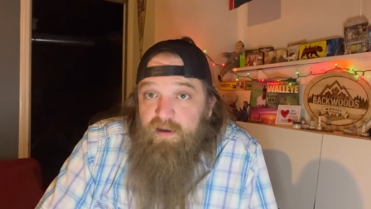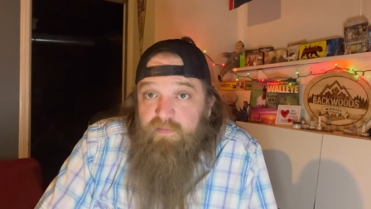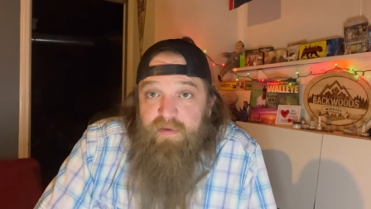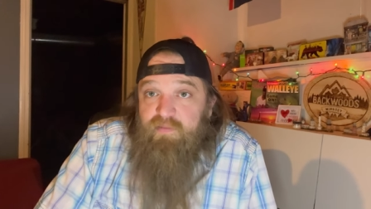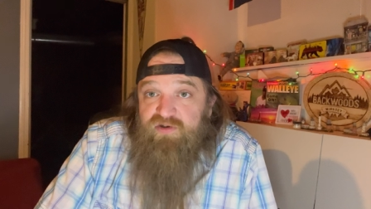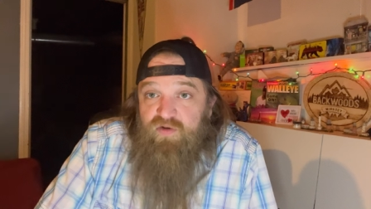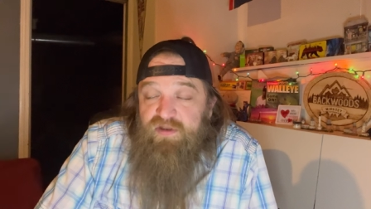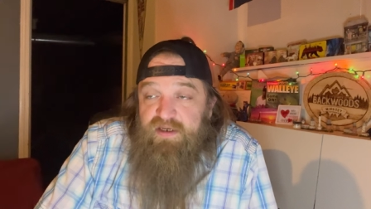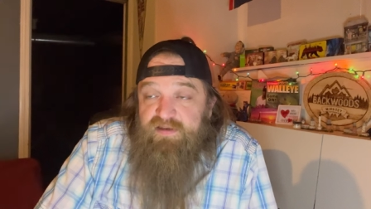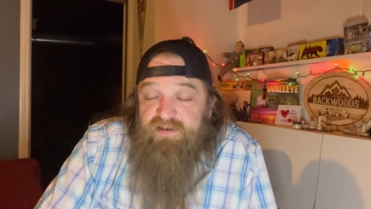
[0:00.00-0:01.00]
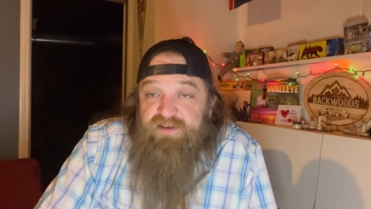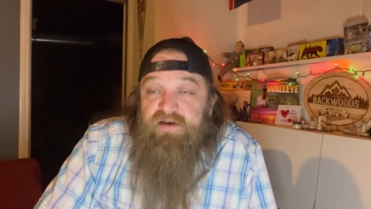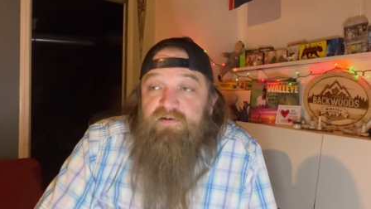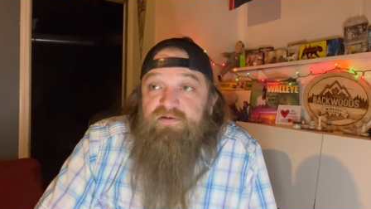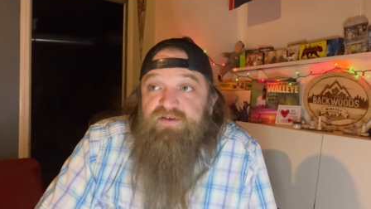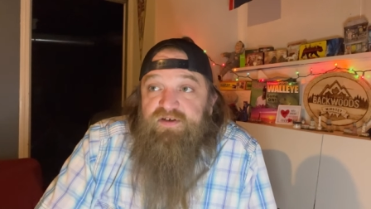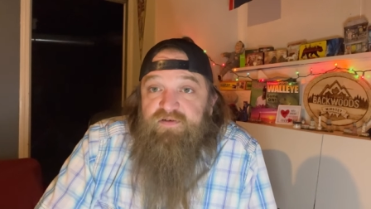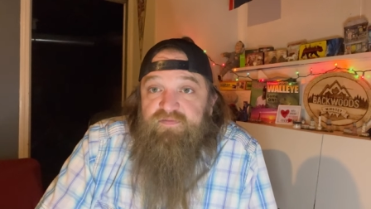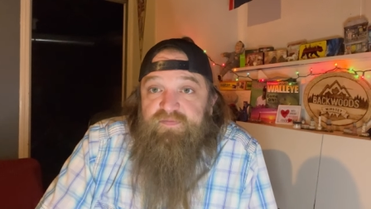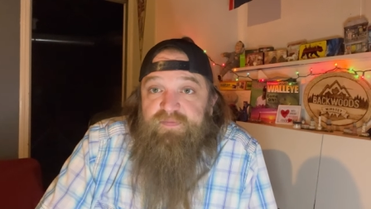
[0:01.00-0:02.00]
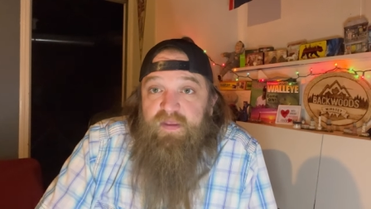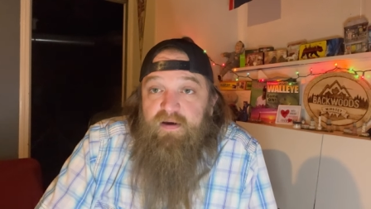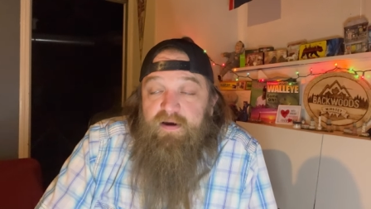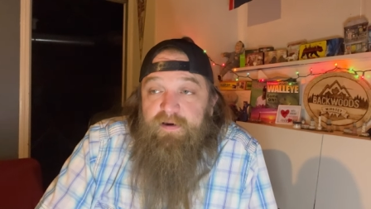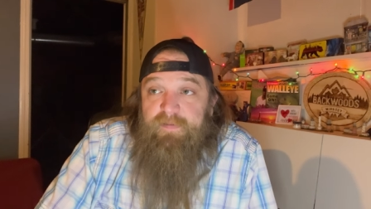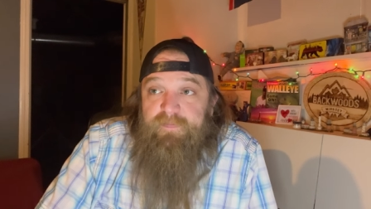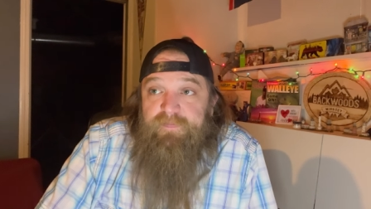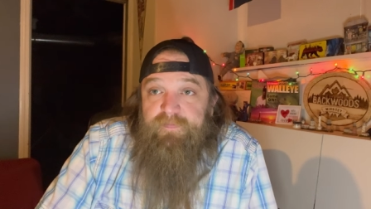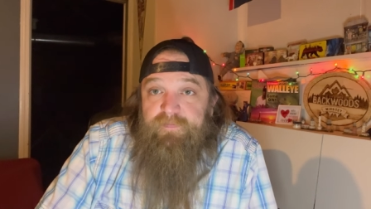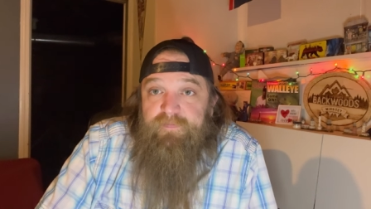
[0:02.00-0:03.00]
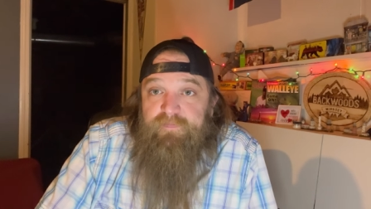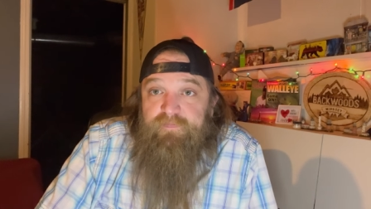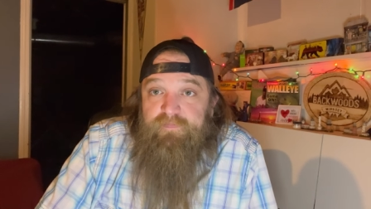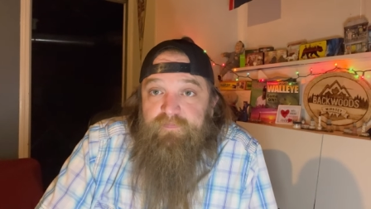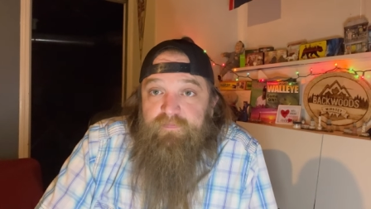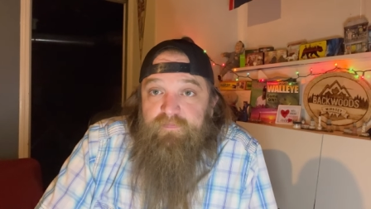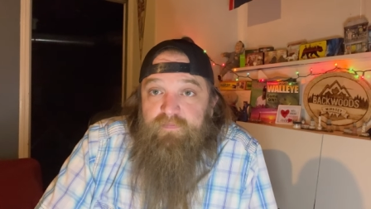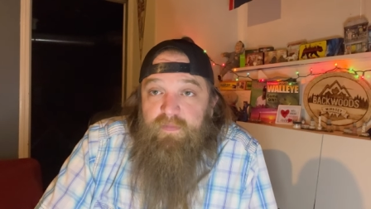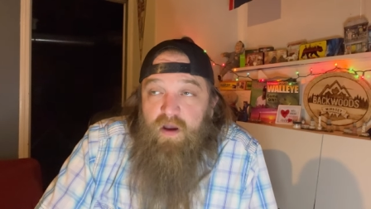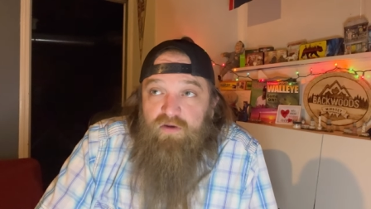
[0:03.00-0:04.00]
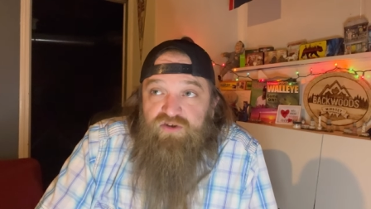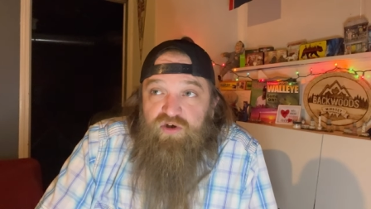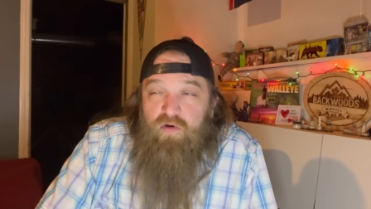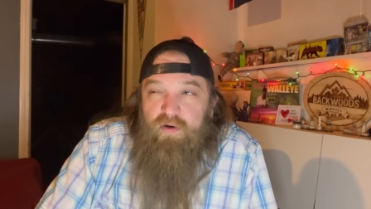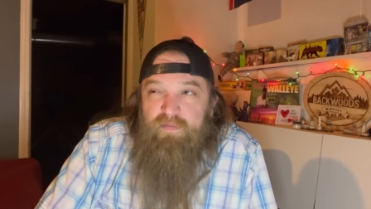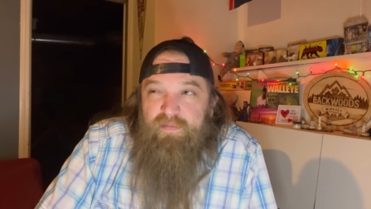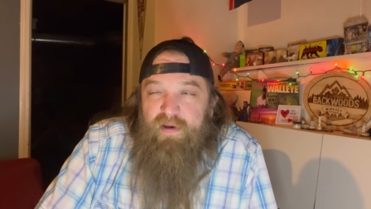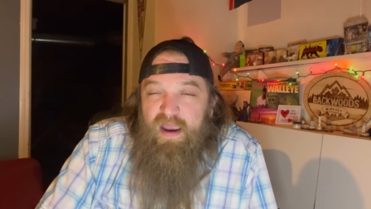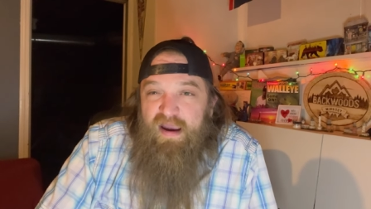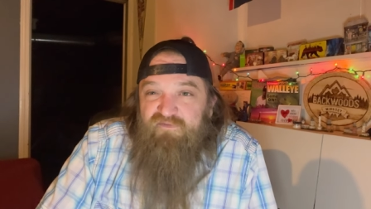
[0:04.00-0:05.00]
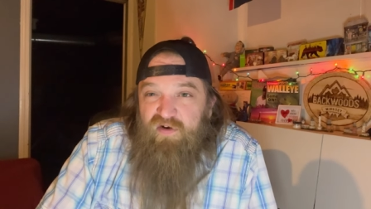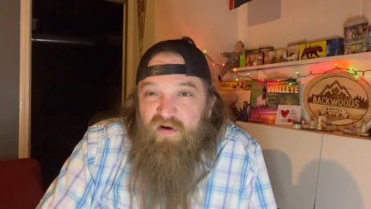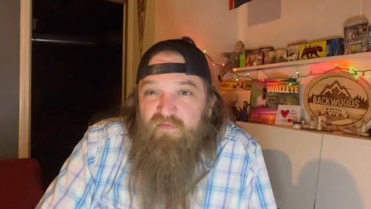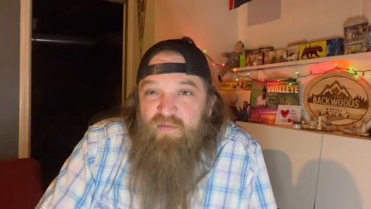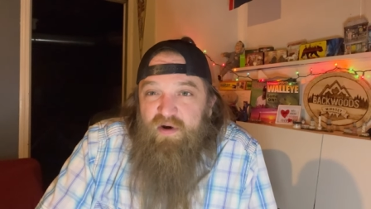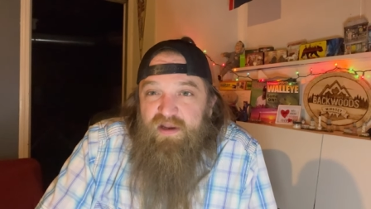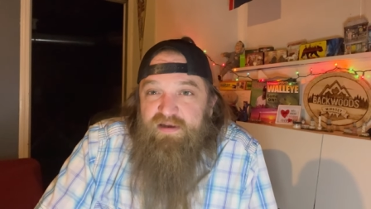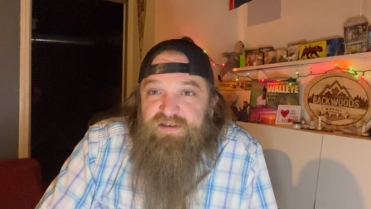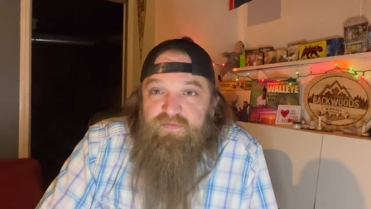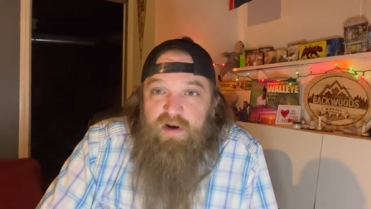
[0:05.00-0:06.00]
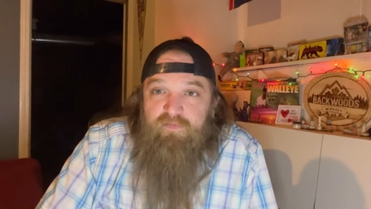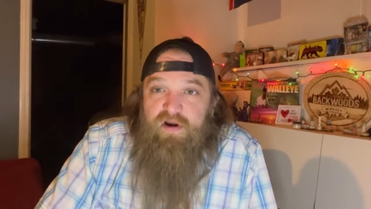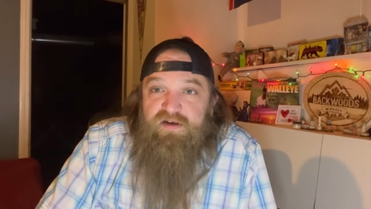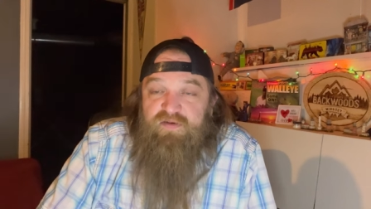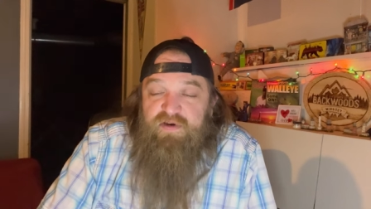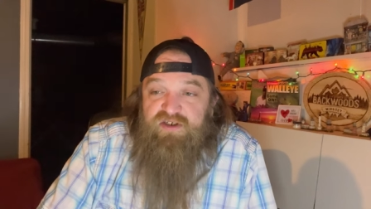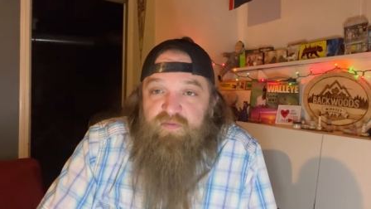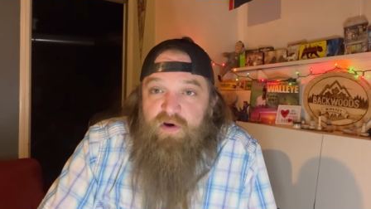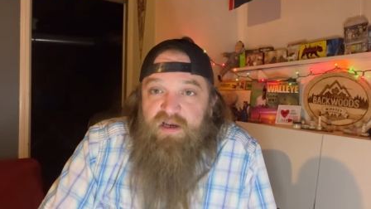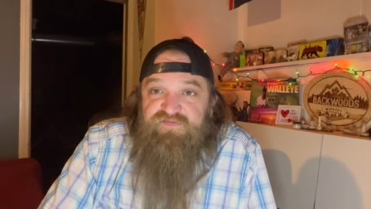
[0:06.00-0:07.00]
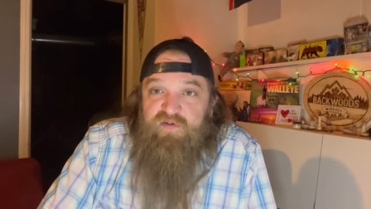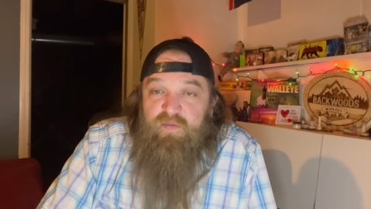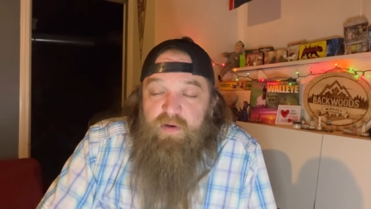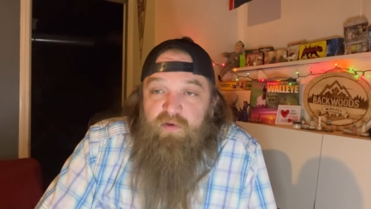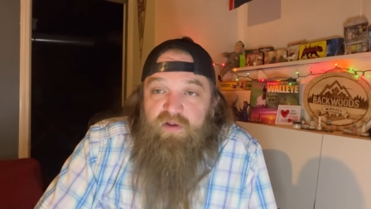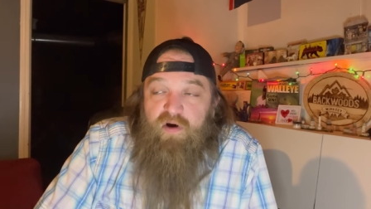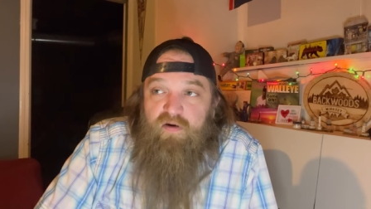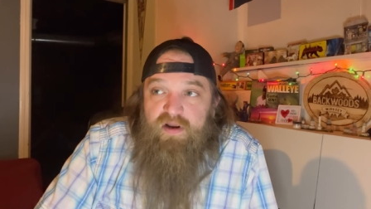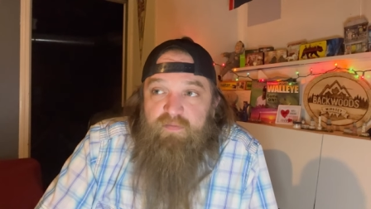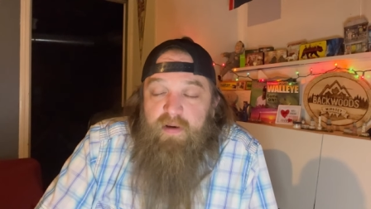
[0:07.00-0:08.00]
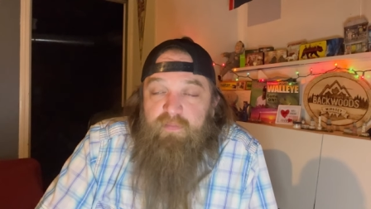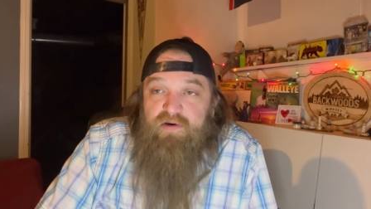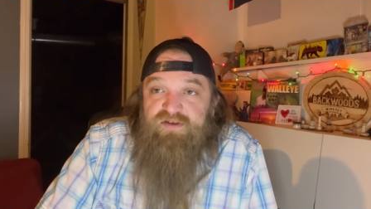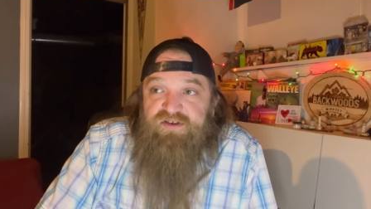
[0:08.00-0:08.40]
Members only get these stickers, so I'll show them after everybody gets them, but I want it to be a surprise for the people that are already members.